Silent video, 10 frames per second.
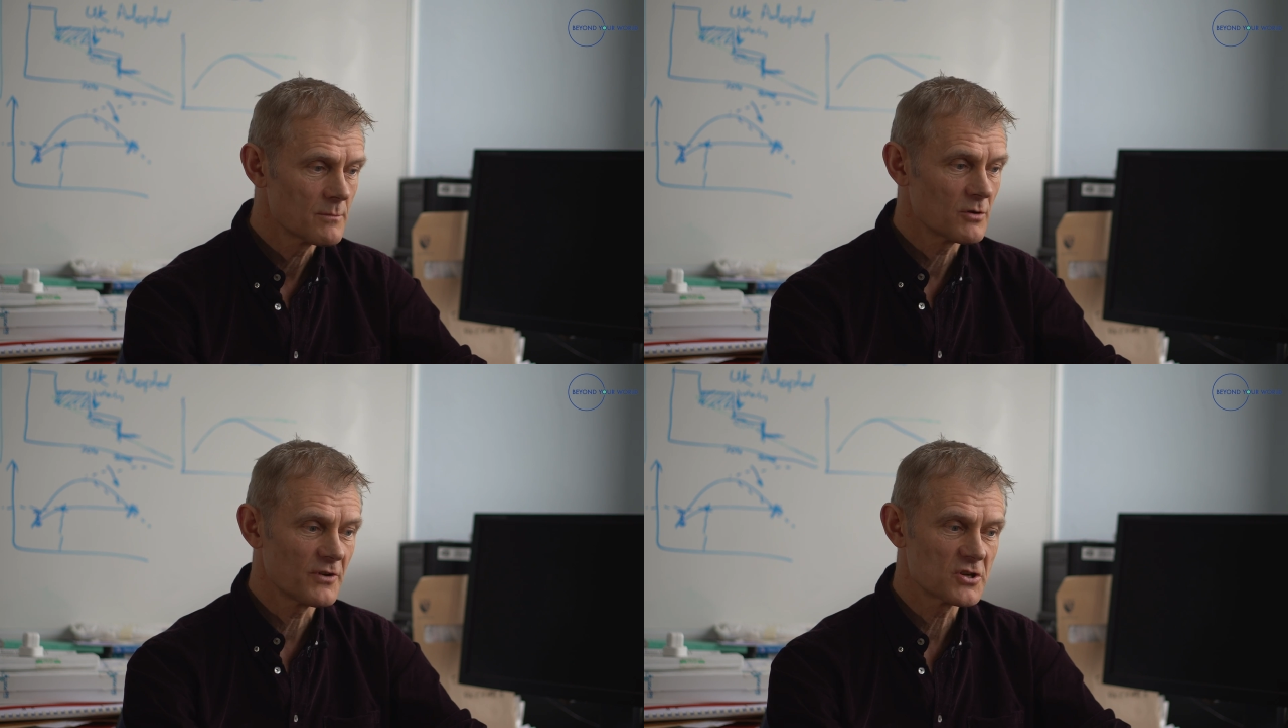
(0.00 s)

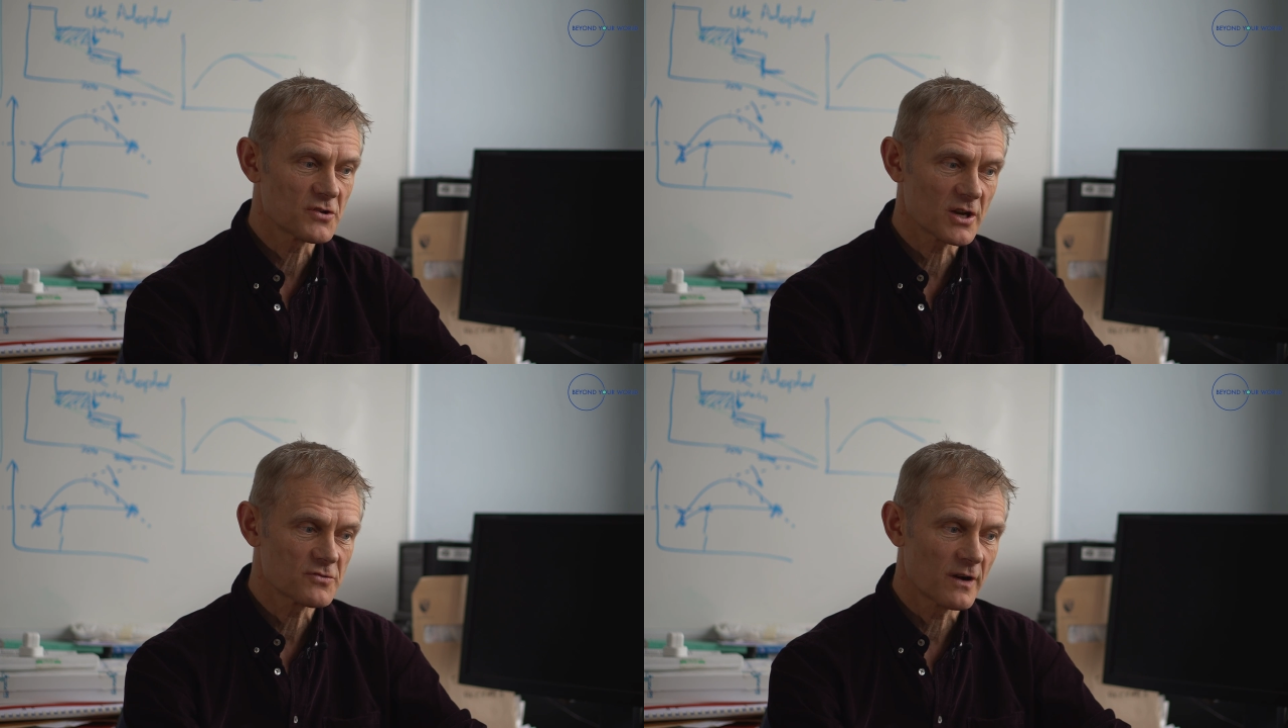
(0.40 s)
but
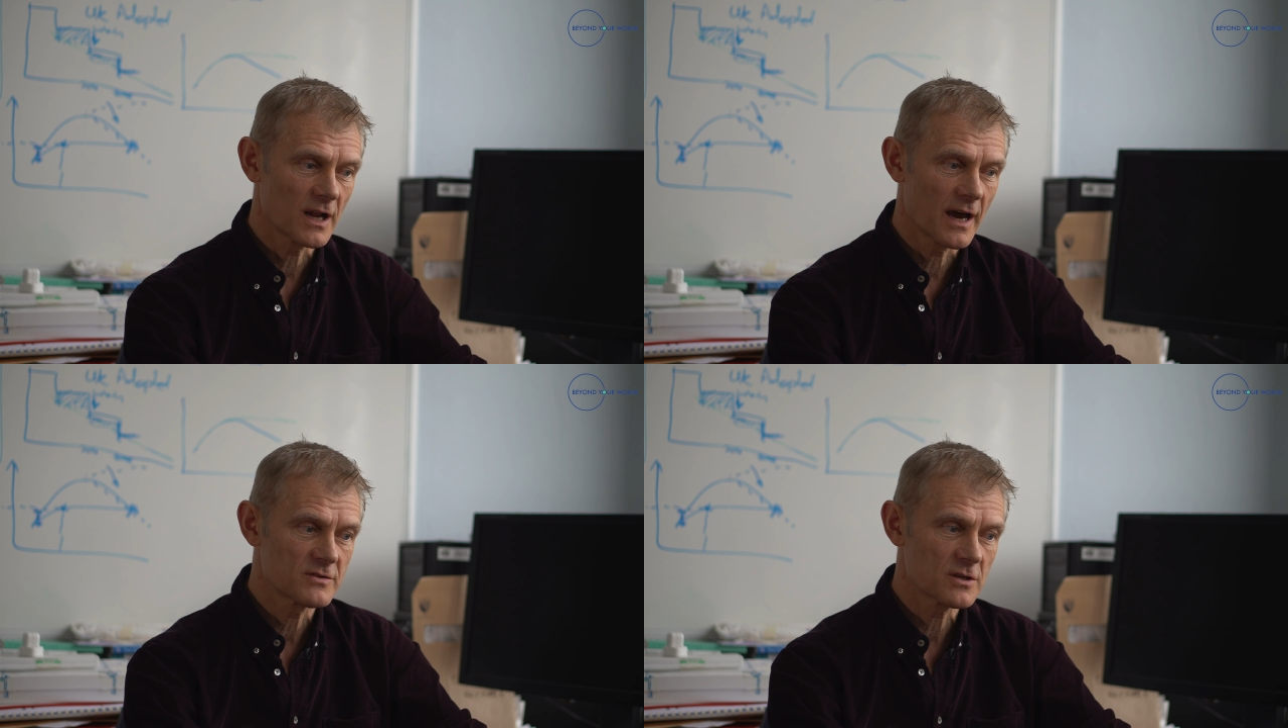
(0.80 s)
restructure our
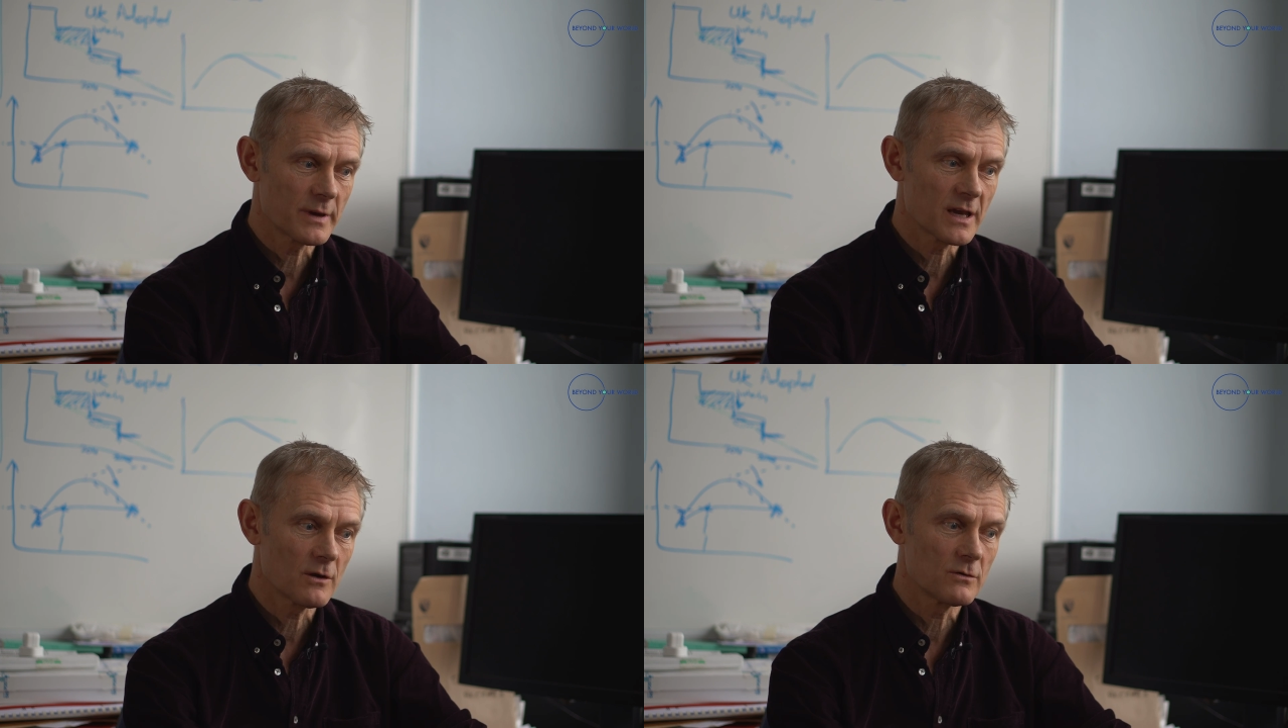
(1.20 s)
lives so
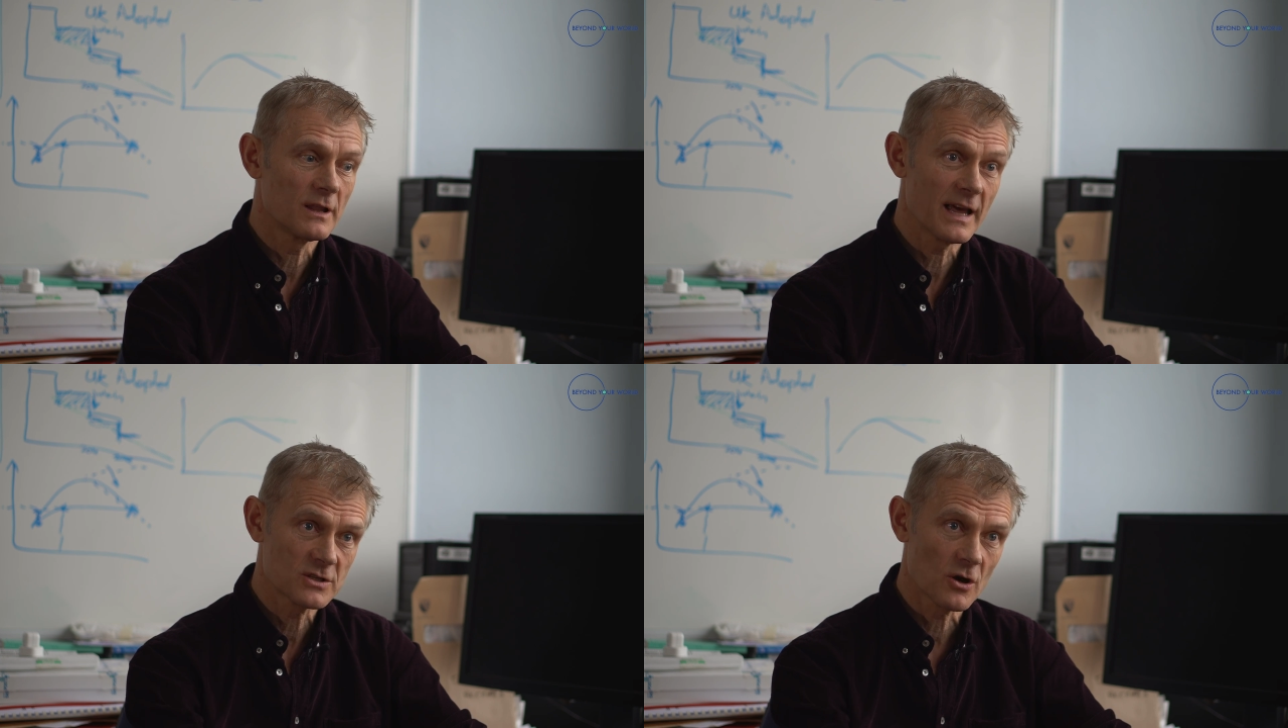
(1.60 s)
we go less